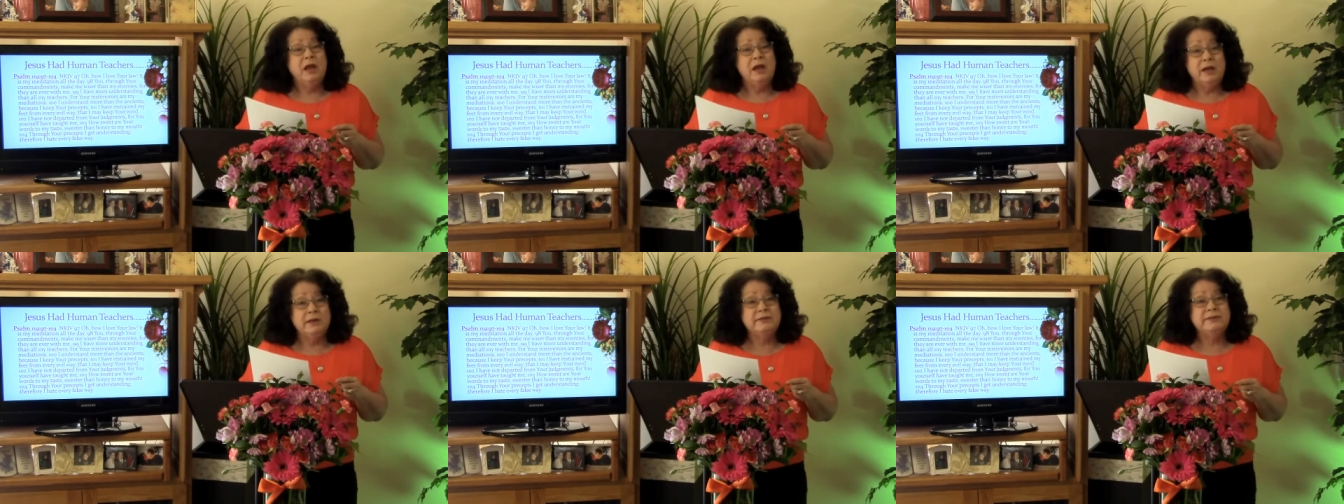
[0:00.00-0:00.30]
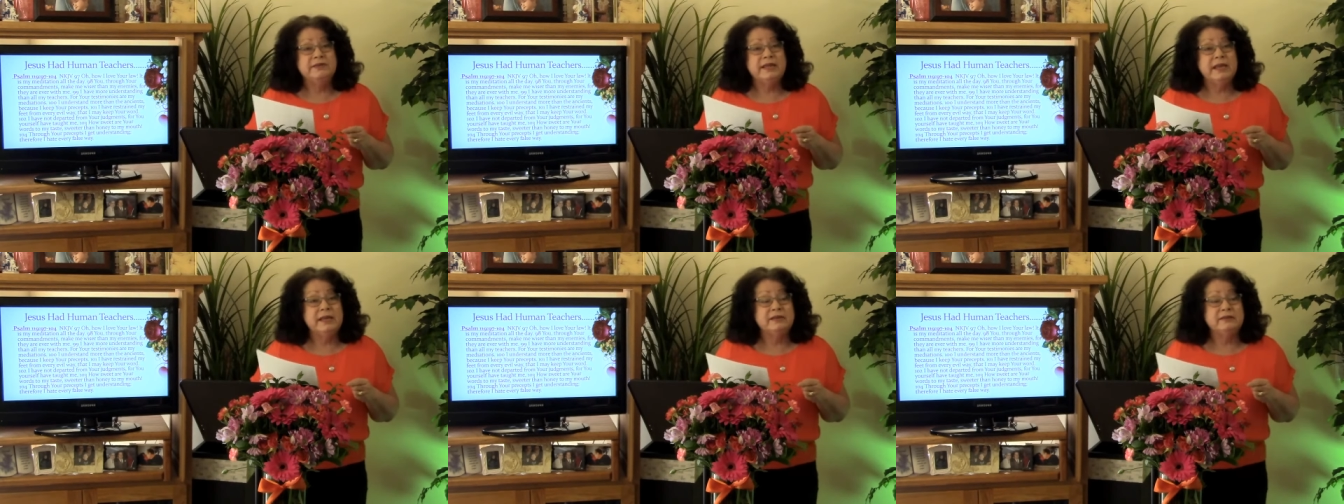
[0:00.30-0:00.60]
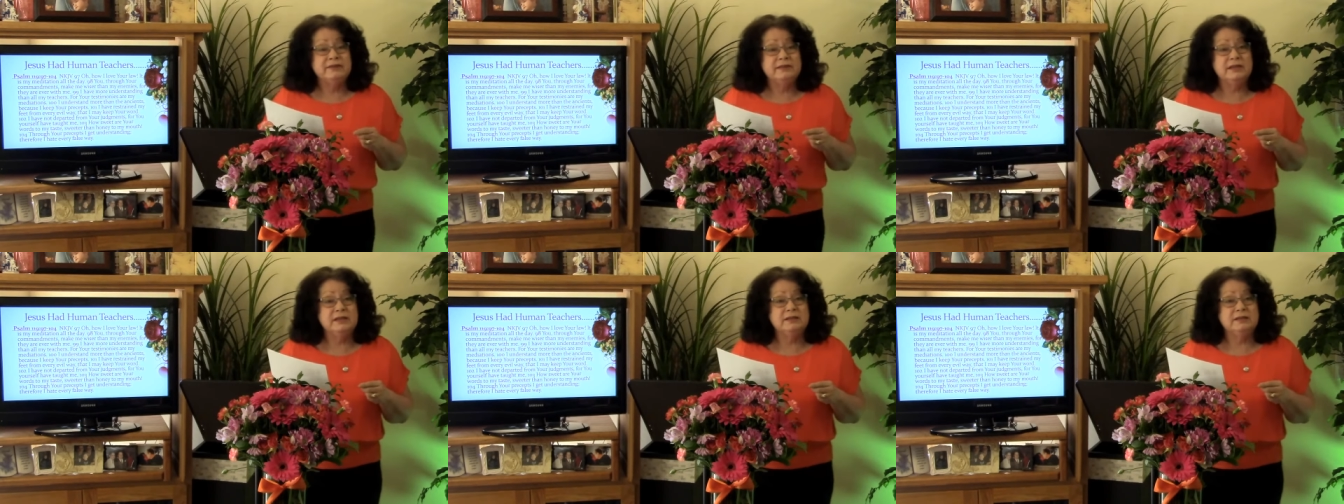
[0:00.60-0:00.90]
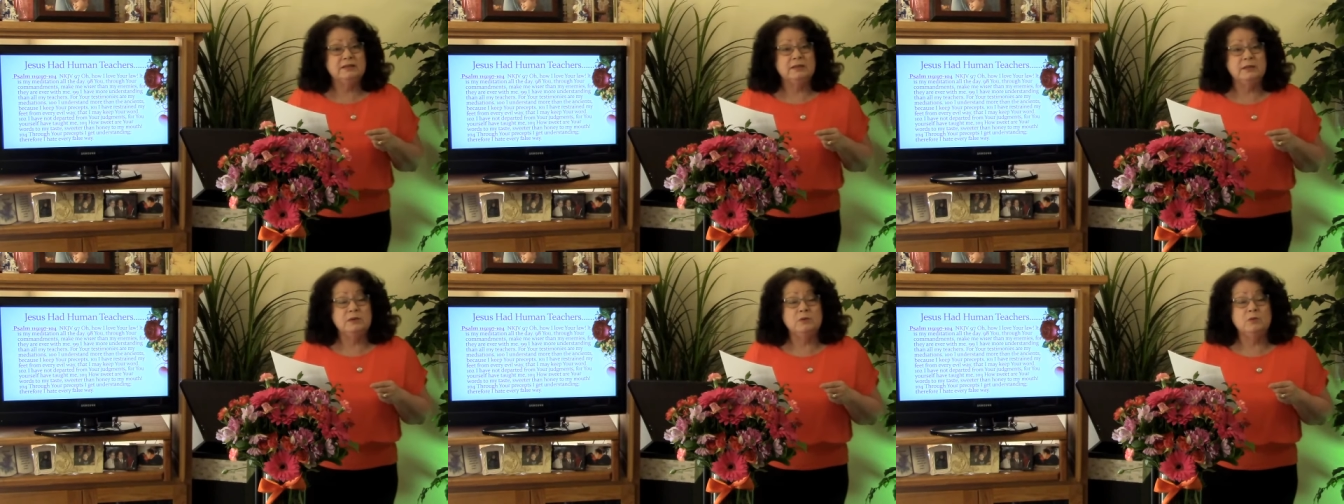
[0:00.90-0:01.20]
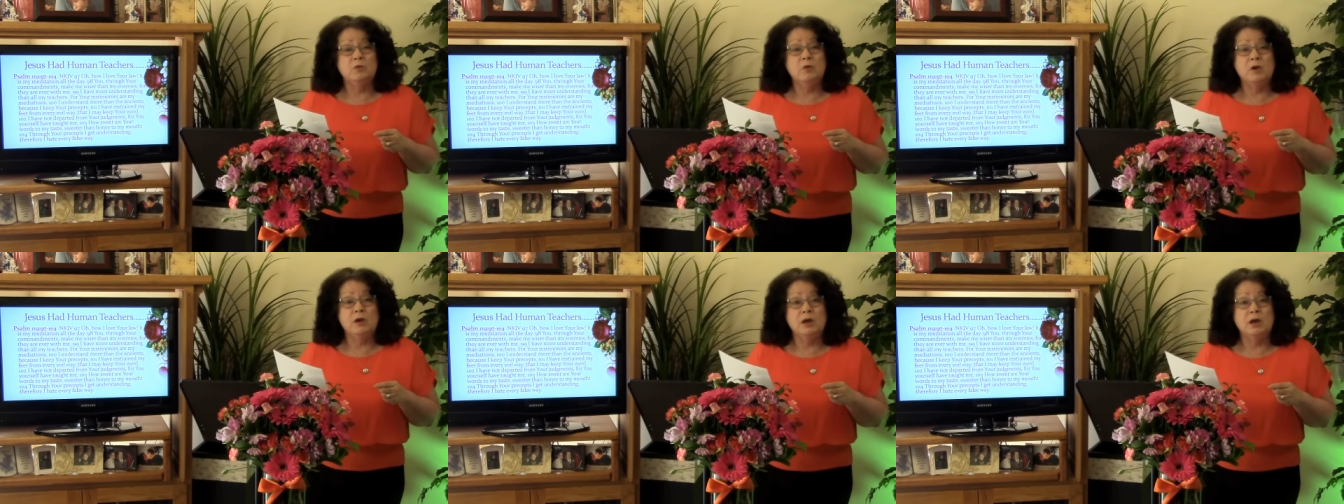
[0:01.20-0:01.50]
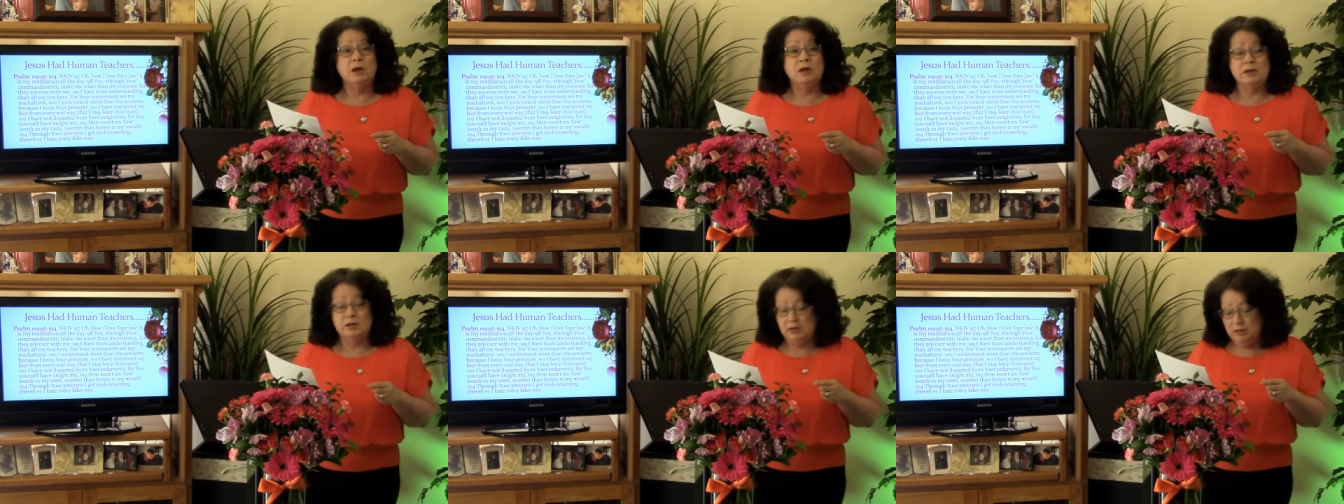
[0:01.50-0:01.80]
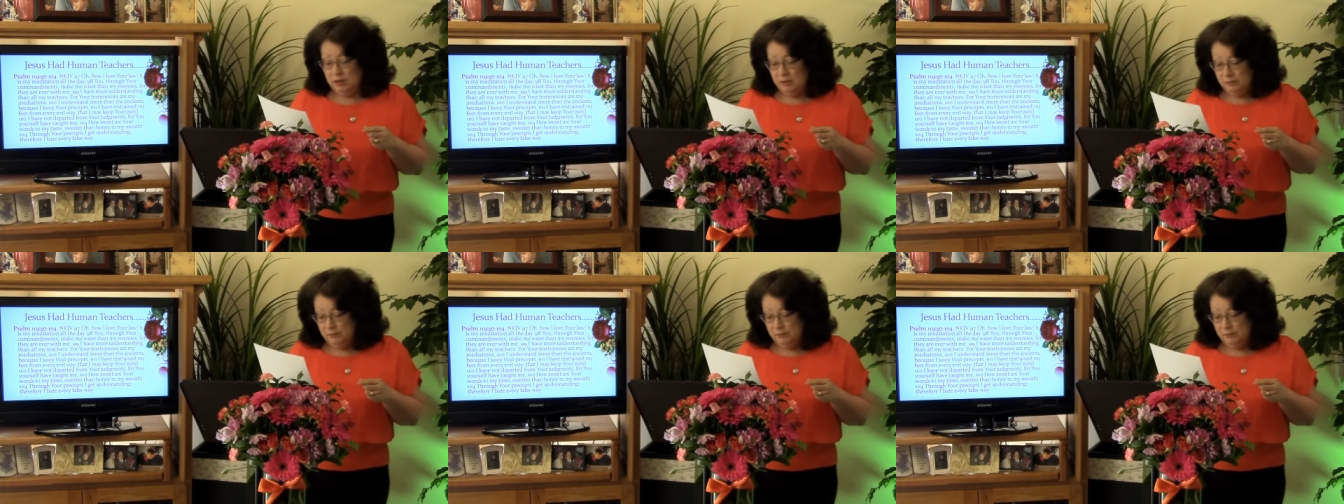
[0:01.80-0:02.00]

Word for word: Isaiah 61,